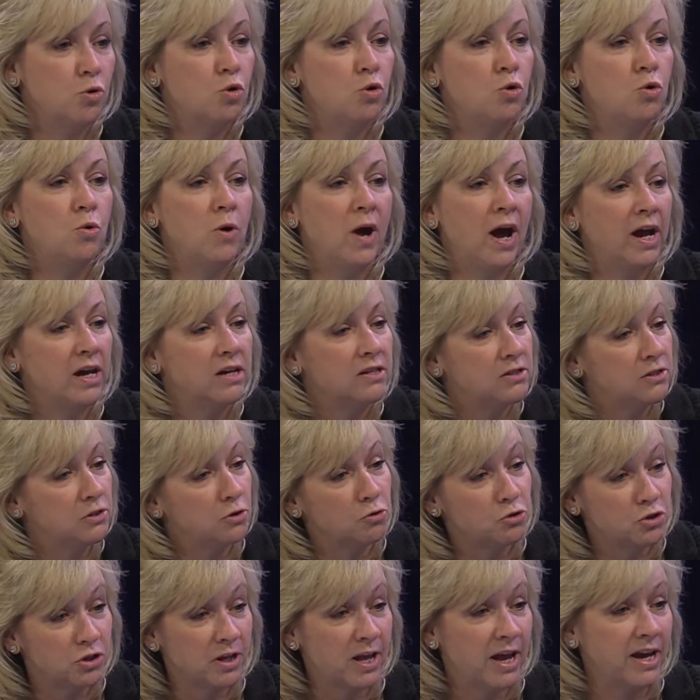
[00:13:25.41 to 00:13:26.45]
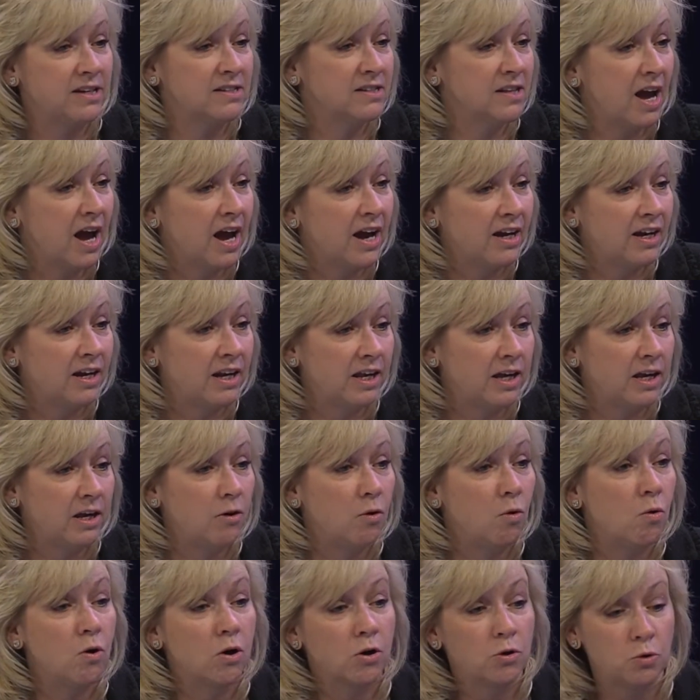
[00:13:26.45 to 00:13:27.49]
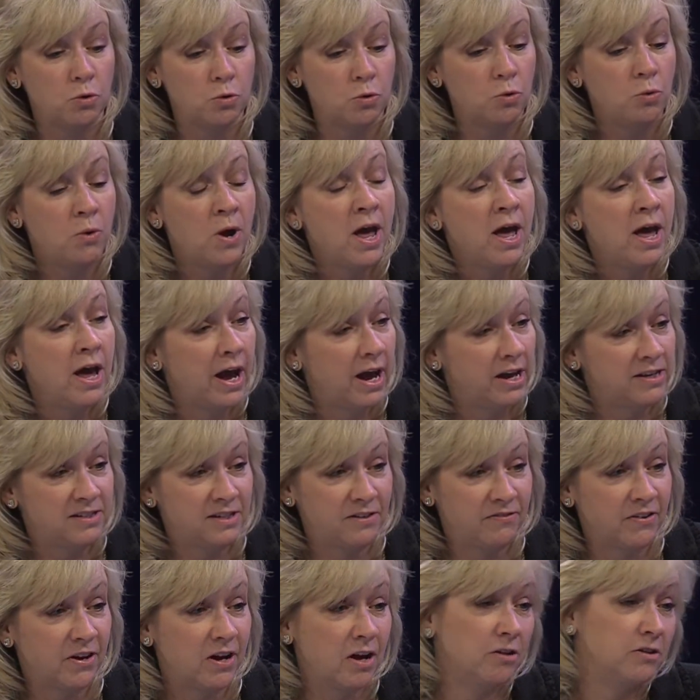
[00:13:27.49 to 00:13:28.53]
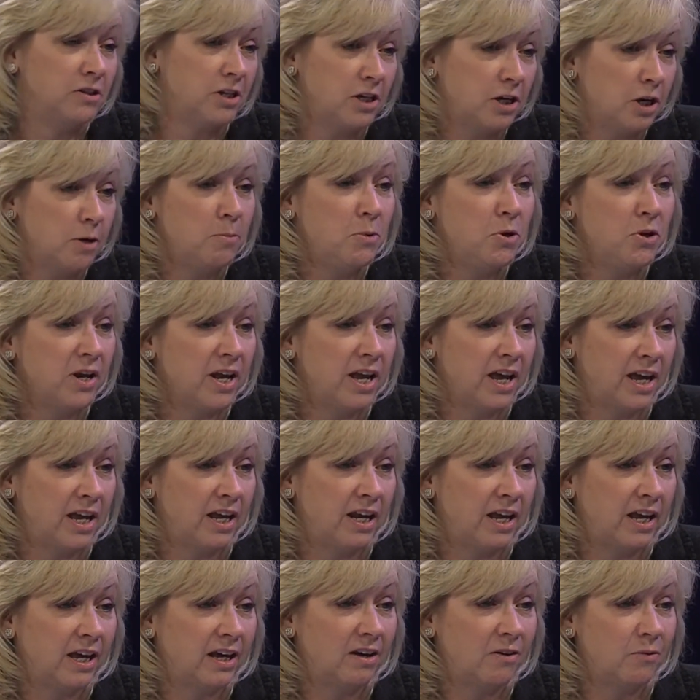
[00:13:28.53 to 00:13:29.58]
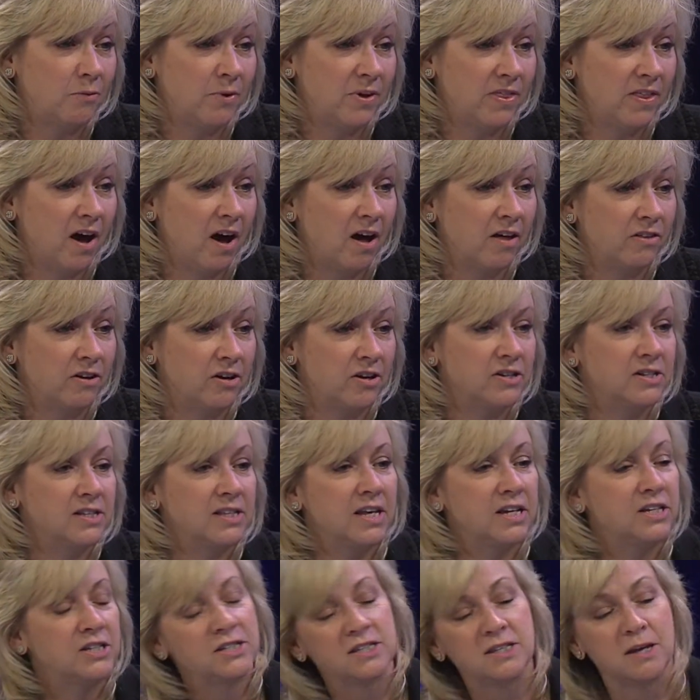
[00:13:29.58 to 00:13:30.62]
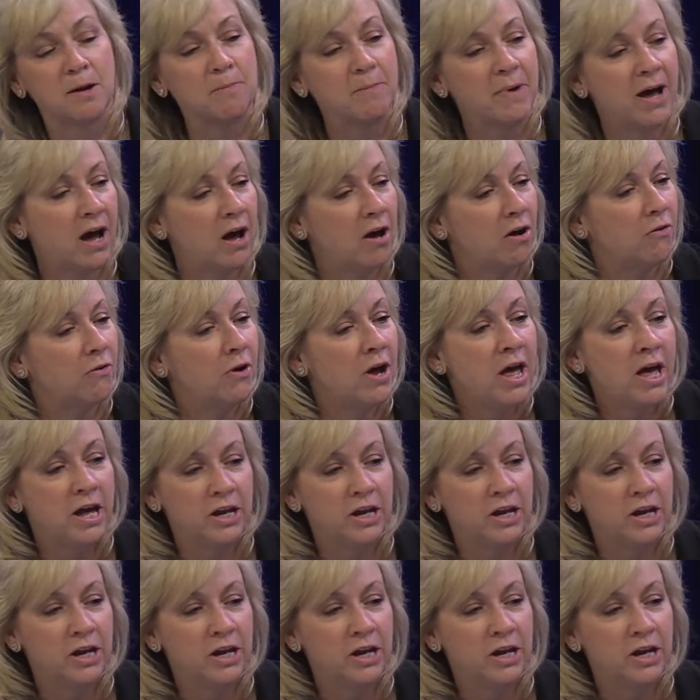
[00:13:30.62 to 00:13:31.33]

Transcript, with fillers: who has social anxiety or who has difficulty communicating with others that somehow